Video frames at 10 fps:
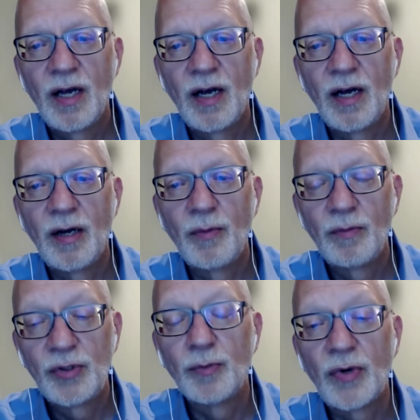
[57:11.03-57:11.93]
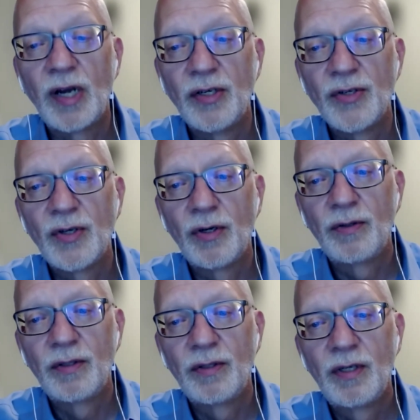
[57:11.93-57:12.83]
to
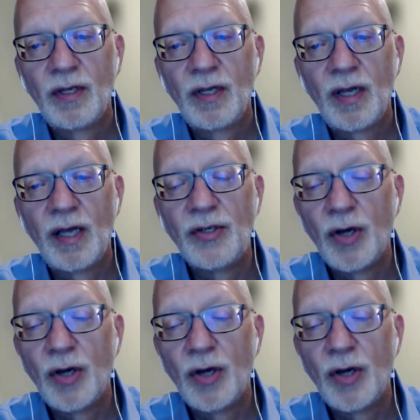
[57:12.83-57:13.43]
prednisone, and